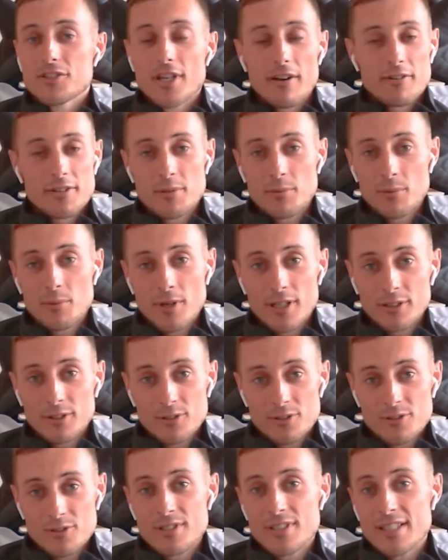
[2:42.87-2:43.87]
Charity
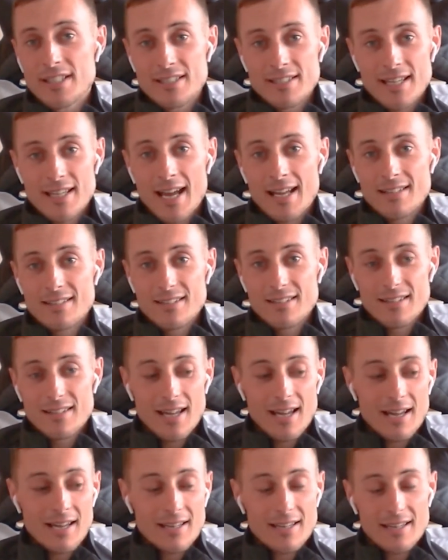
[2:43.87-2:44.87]
work doesn't need to add to
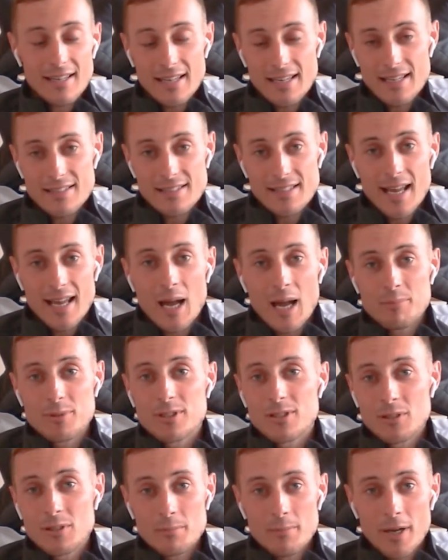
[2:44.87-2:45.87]
that. It is an
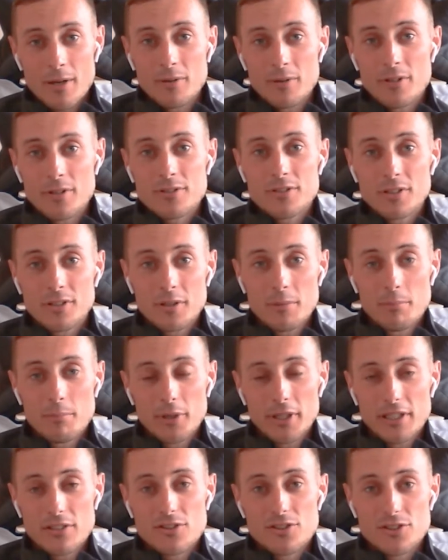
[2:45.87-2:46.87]
absolute bonus and can
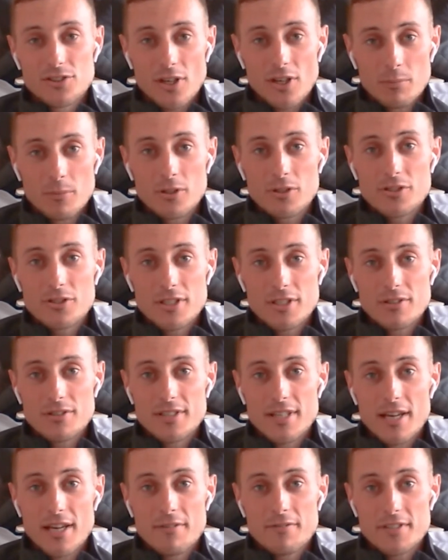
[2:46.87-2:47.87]
bring so much to
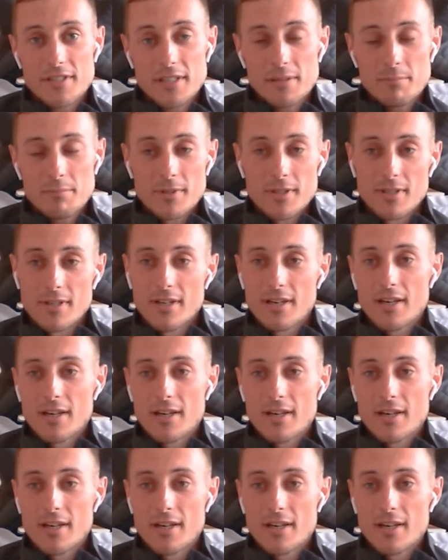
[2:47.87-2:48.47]
your staff team.